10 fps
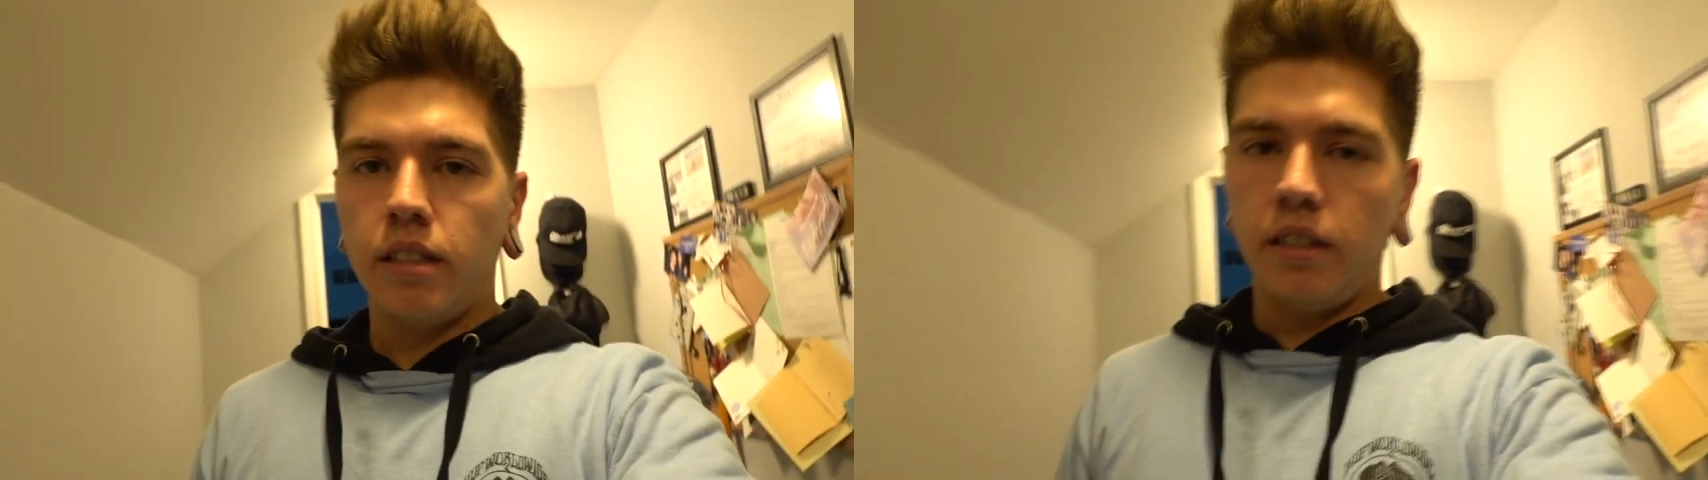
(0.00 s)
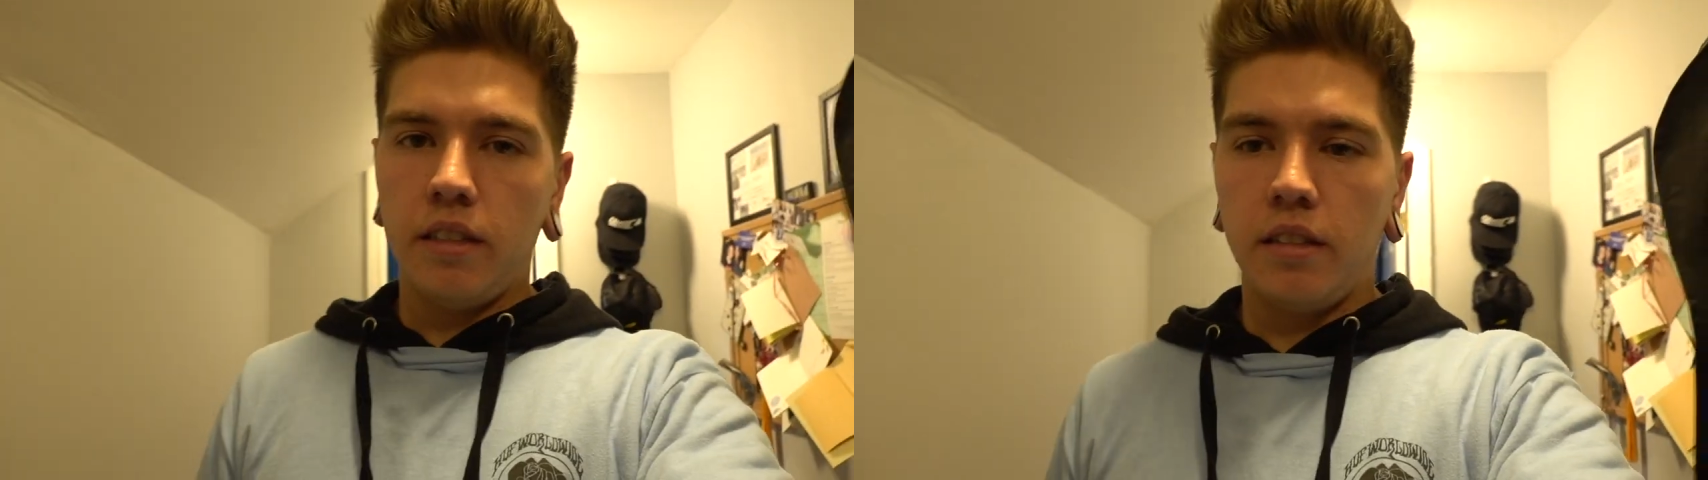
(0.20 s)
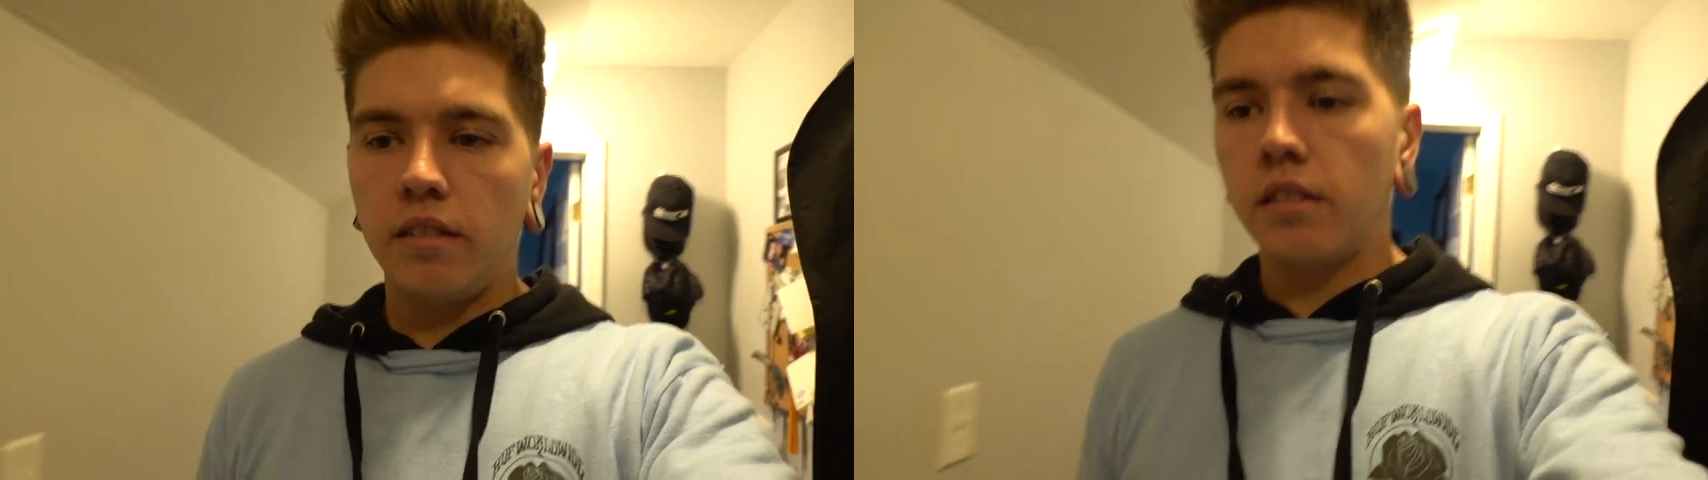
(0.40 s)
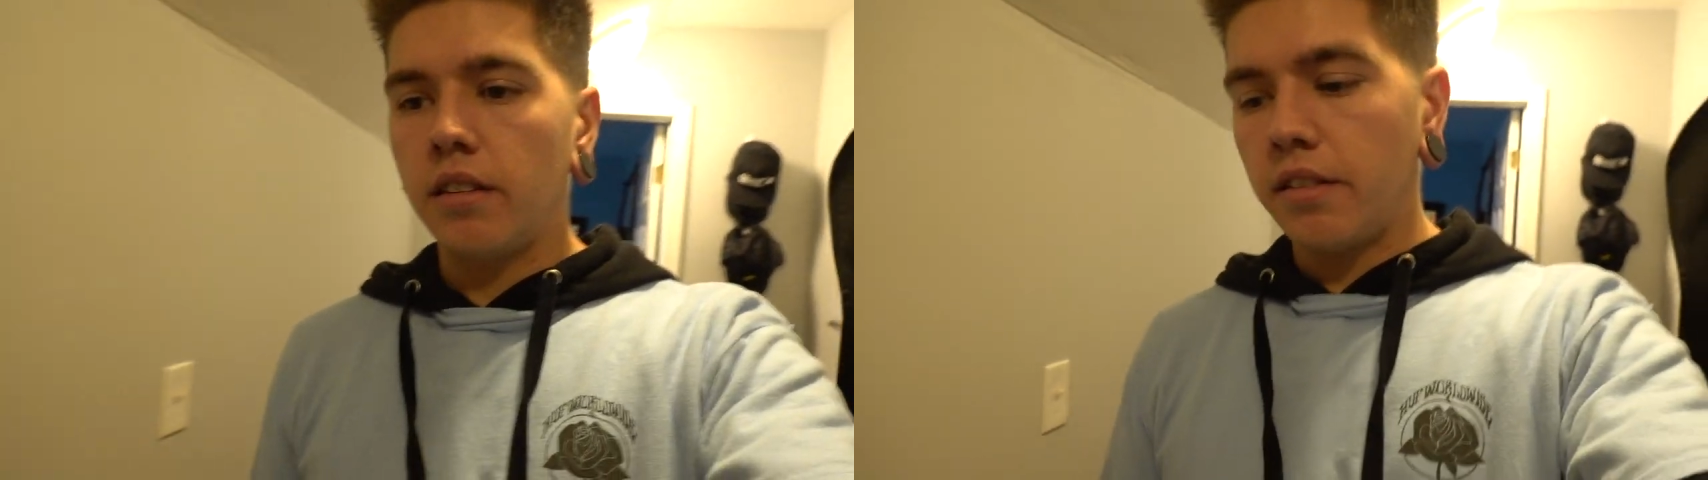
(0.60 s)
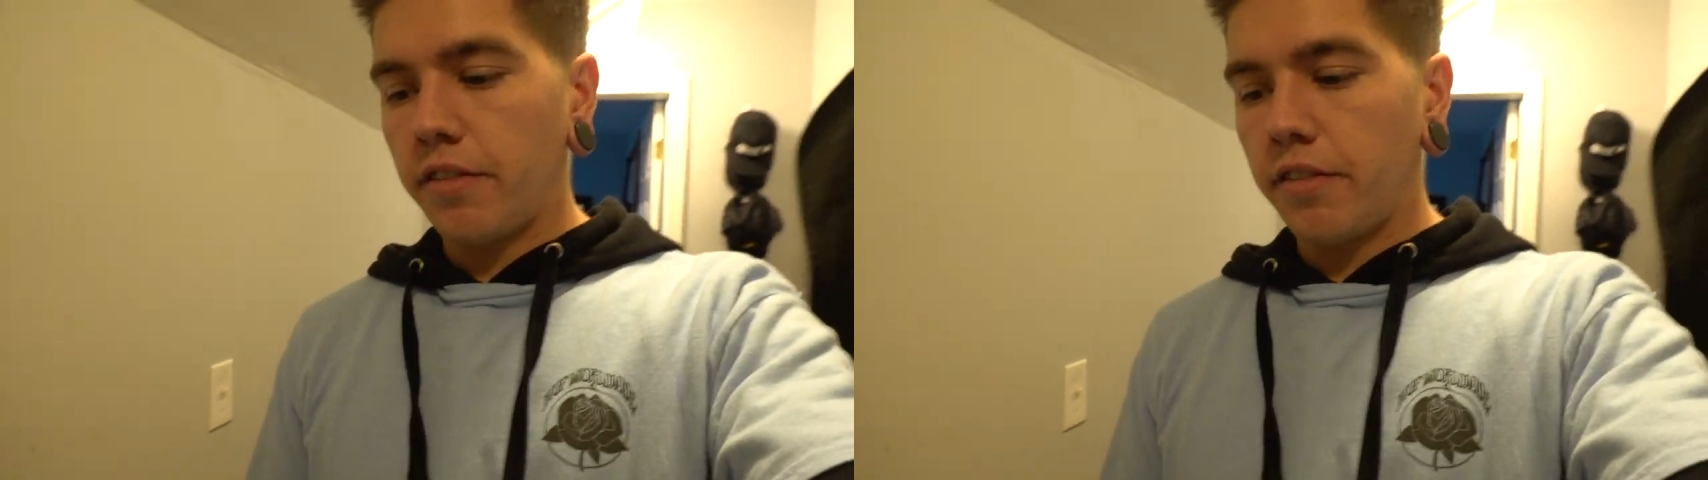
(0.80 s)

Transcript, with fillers: is